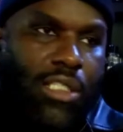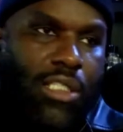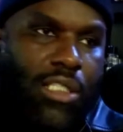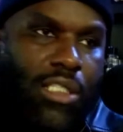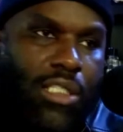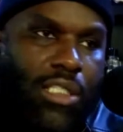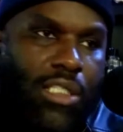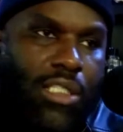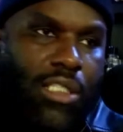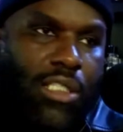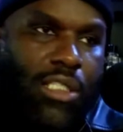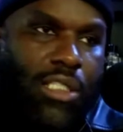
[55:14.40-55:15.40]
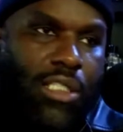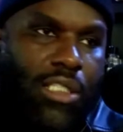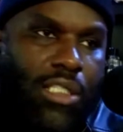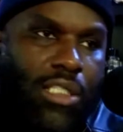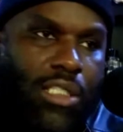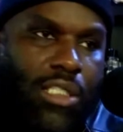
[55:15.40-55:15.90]
some
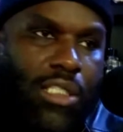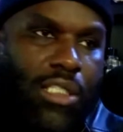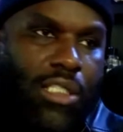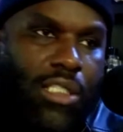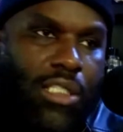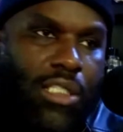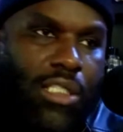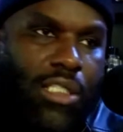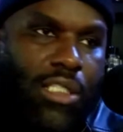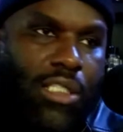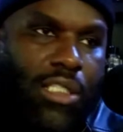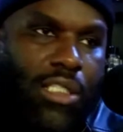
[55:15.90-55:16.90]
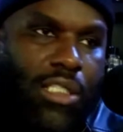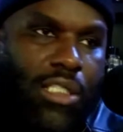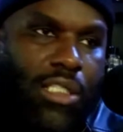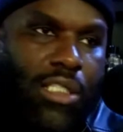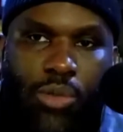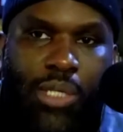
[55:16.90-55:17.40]
spiciness to it.
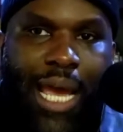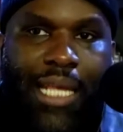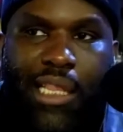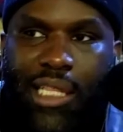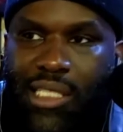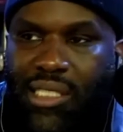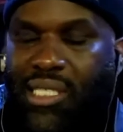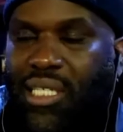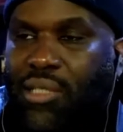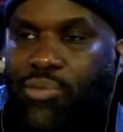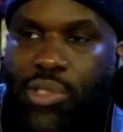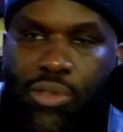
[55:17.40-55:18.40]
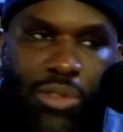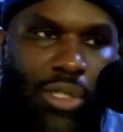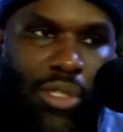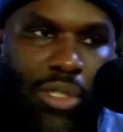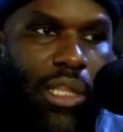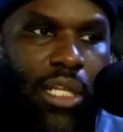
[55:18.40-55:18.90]
Although not listed when you
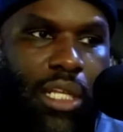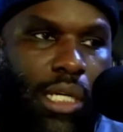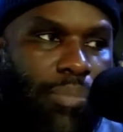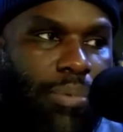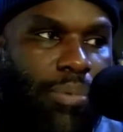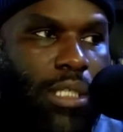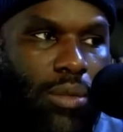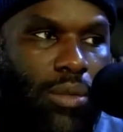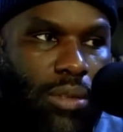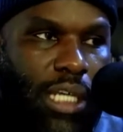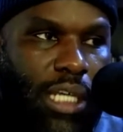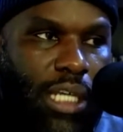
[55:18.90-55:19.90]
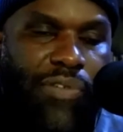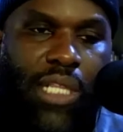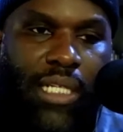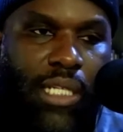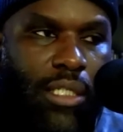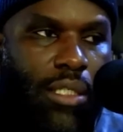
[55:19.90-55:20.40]
start looking up the notes, I feel
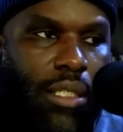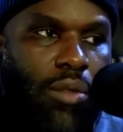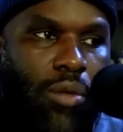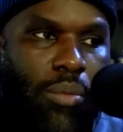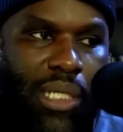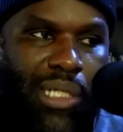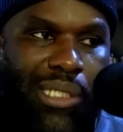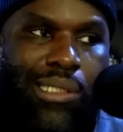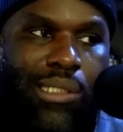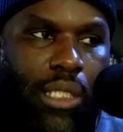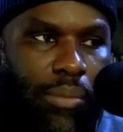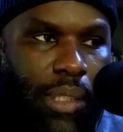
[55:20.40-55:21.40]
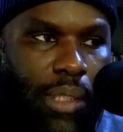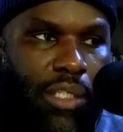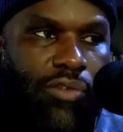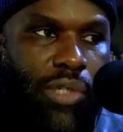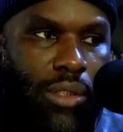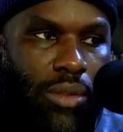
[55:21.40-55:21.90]
like there's a little bit of cinnamon
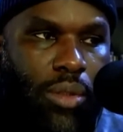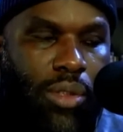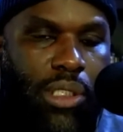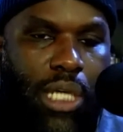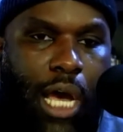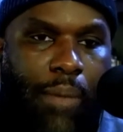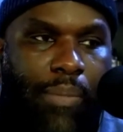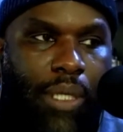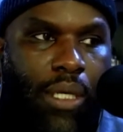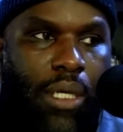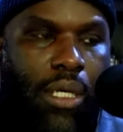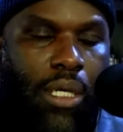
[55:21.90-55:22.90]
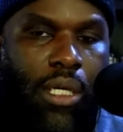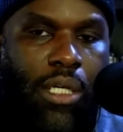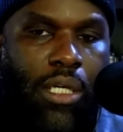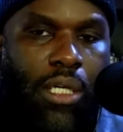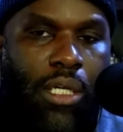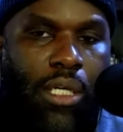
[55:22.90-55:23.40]
drizzled on top.
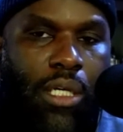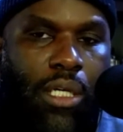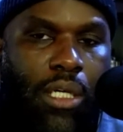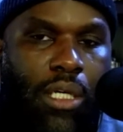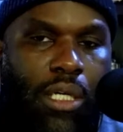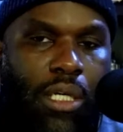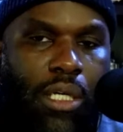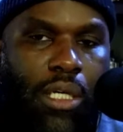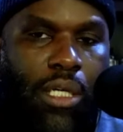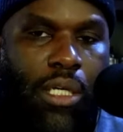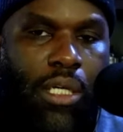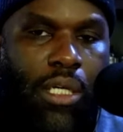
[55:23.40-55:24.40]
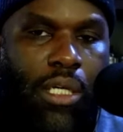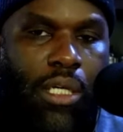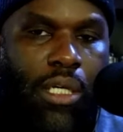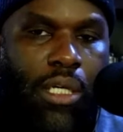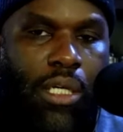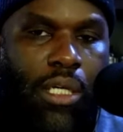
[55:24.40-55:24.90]
So creamy
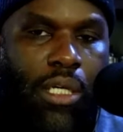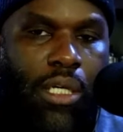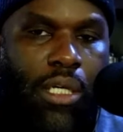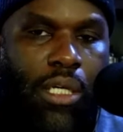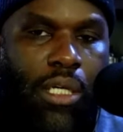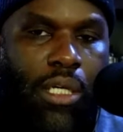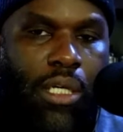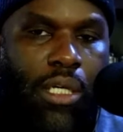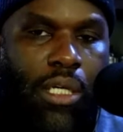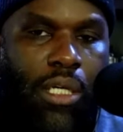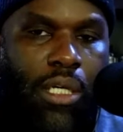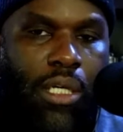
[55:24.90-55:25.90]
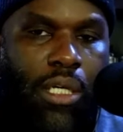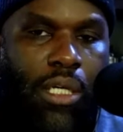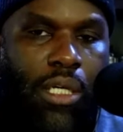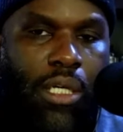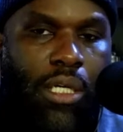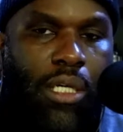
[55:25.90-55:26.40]
sandalwood, beautiful
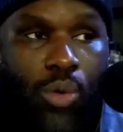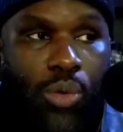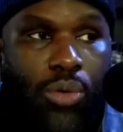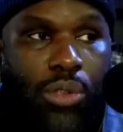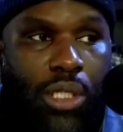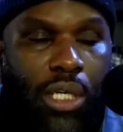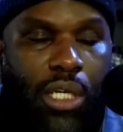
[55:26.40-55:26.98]
rose,